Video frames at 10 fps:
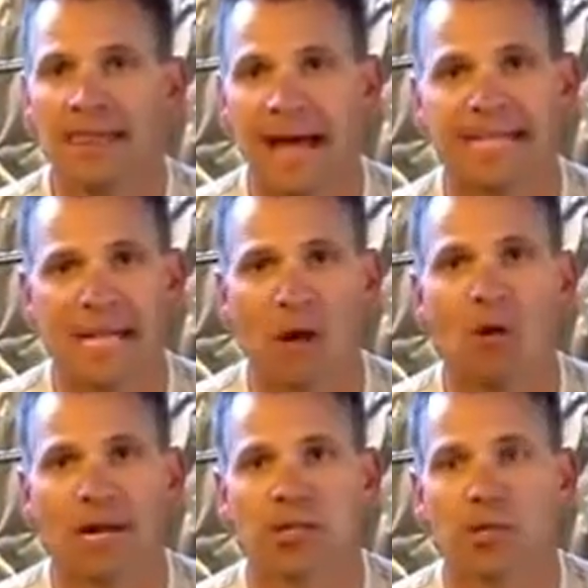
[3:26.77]
That's how I
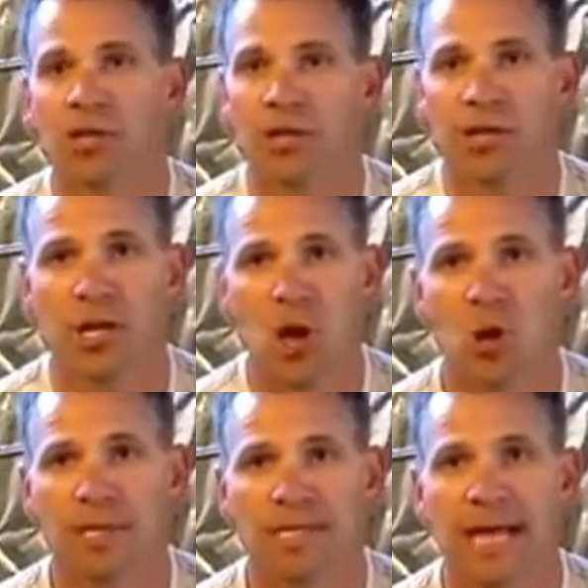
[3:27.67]
want to do it. You're going to
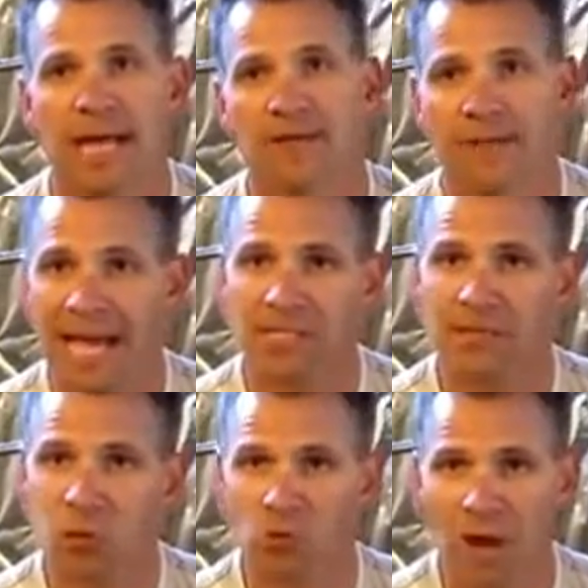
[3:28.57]
notice that,
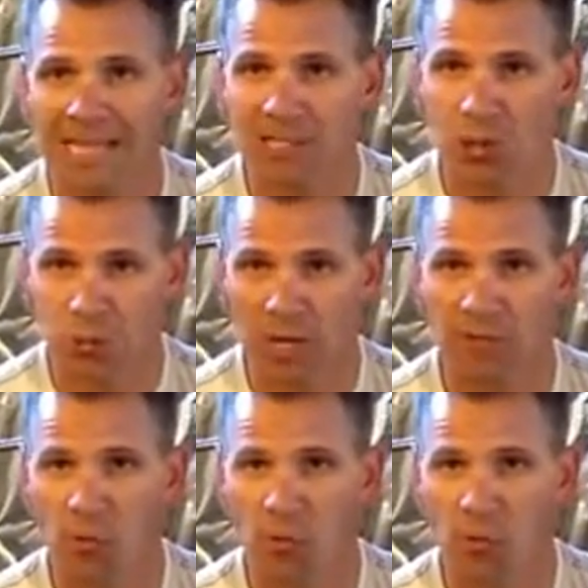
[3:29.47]
if you rest 3,